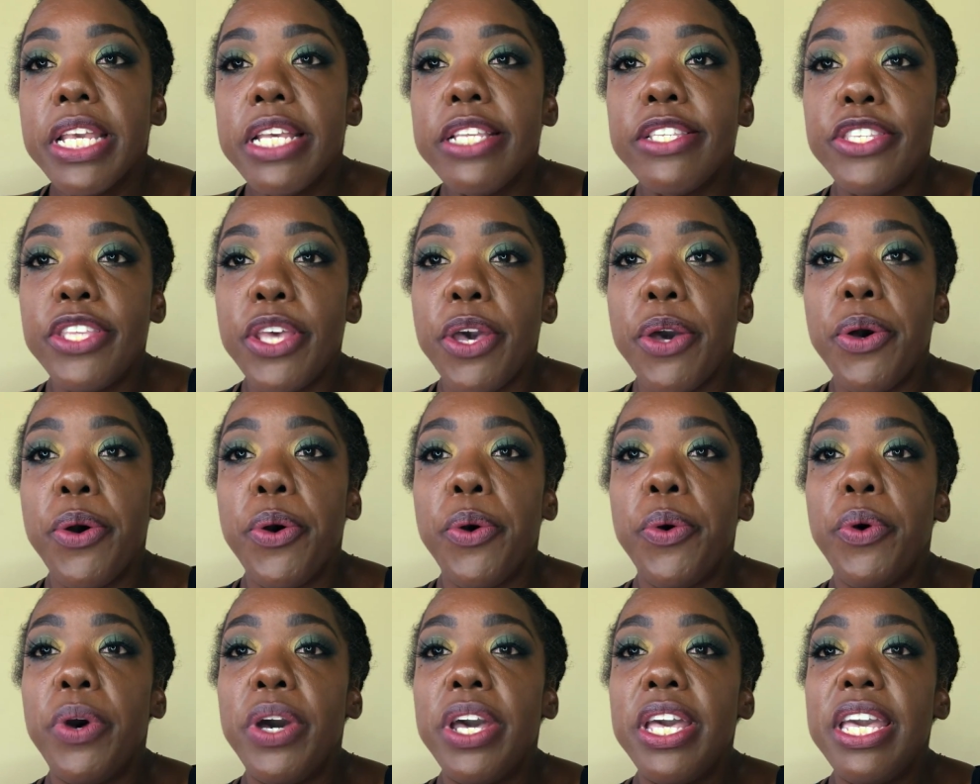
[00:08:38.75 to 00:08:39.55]

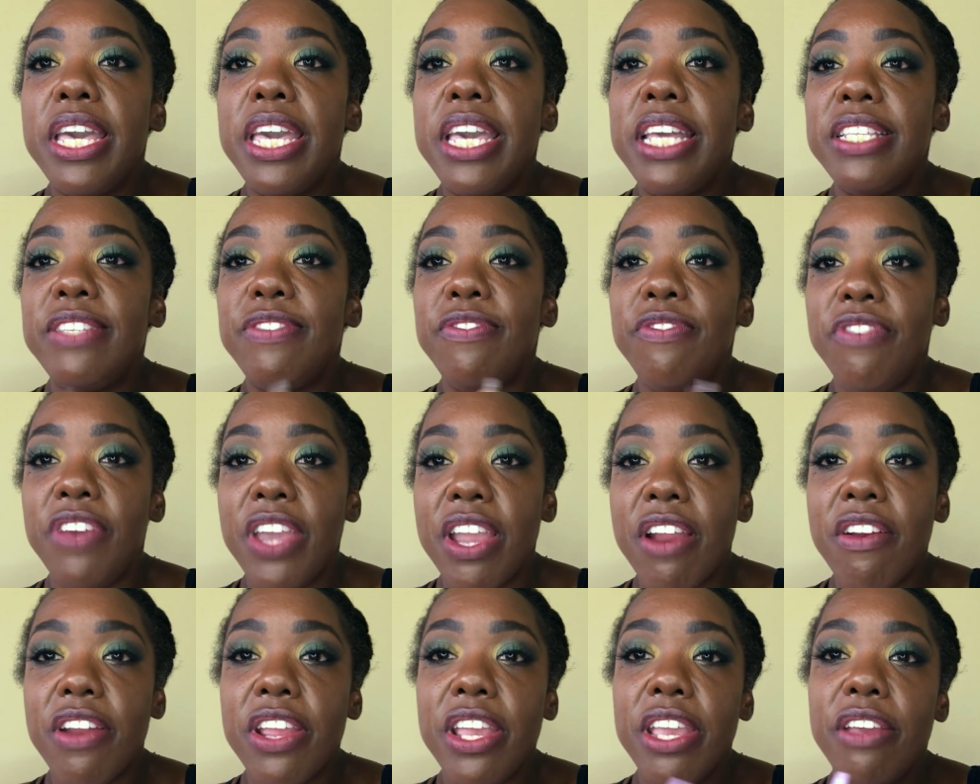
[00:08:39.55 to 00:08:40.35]
So it's
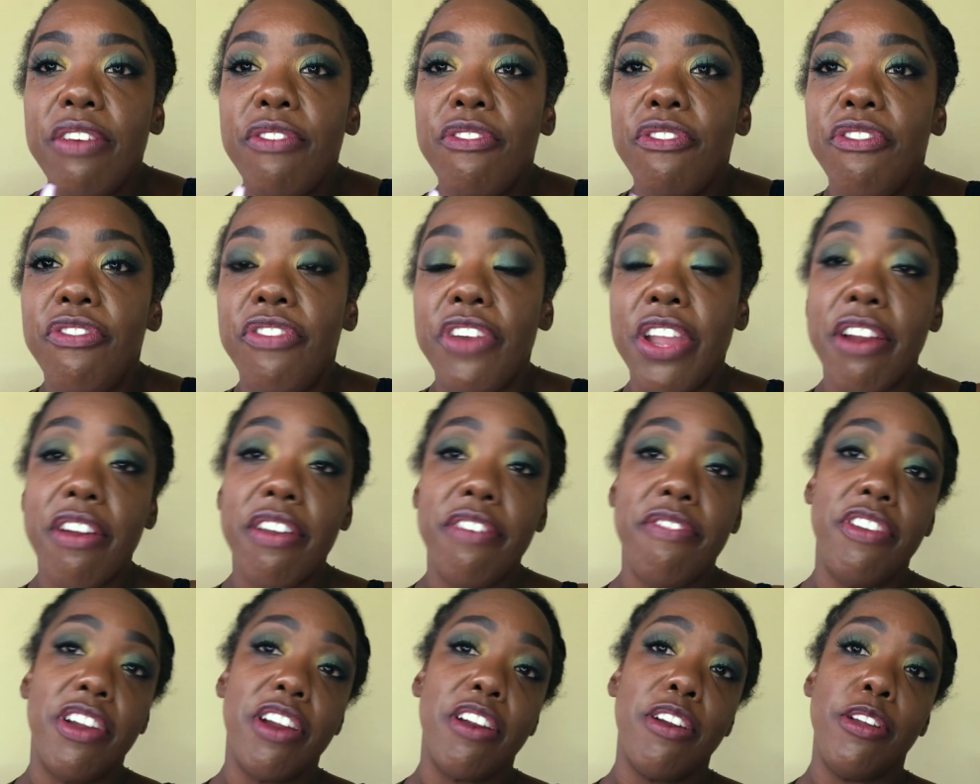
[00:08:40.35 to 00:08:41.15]
very,
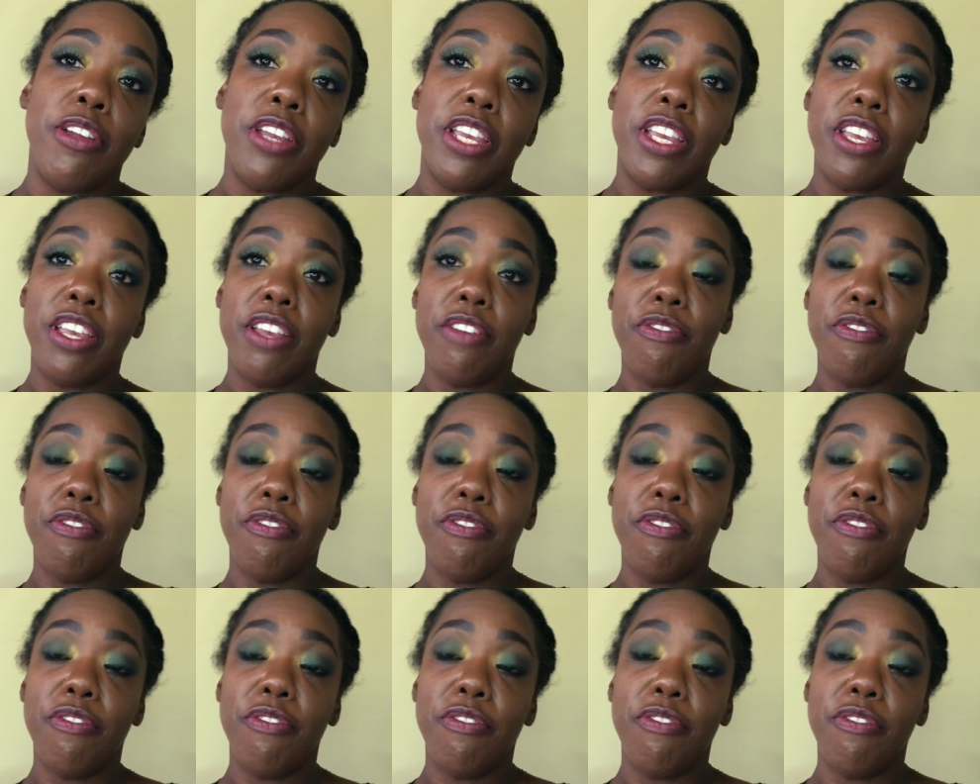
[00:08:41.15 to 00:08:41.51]
very, very